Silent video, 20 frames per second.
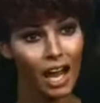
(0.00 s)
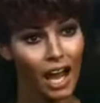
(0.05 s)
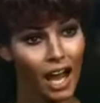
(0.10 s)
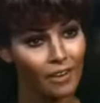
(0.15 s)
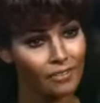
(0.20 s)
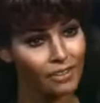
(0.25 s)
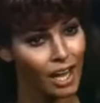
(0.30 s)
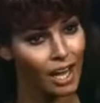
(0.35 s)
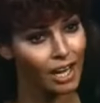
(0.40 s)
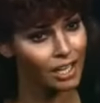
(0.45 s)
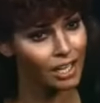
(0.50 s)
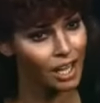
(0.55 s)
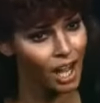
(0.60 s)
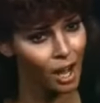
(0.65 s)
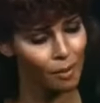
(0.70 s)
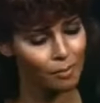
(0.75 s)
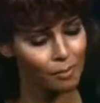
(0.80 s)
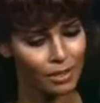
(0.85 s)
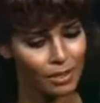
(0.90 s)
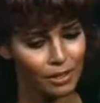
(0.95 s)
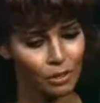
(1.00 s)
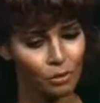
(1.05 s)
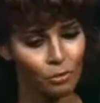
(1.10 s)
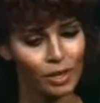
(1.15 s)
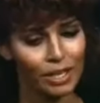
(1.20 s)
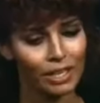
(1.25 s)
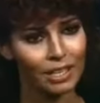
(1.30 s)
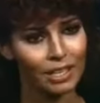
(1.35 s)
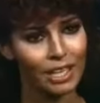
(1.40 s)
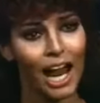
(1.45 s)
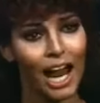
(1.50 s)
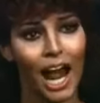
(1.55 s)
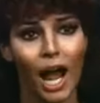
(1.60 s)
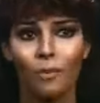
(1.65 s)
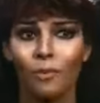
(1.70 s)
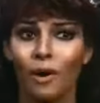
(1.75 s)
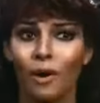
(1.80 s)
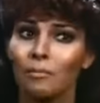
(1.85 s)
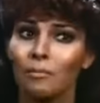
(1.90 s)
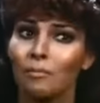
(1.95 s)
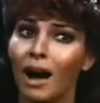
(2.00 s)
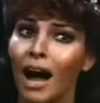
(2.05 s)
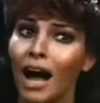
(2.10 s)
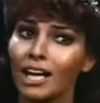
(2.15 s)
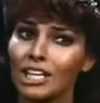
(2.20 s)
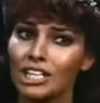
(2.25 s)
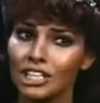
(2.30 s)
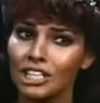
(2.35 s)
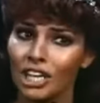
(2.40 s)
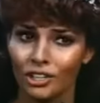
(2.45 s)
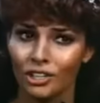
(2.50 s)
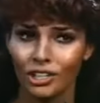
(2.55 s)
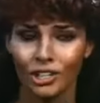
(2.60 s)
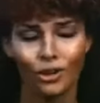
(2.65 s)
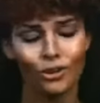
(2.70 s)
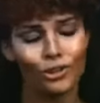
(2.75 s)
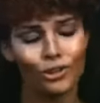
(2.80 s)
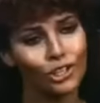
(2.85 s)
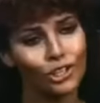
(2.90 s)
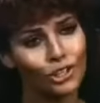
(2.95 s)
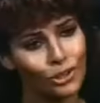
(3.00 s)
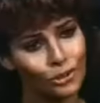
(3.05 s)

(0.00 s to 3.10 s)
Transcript: that I've got a copy of the will and I want my share to go to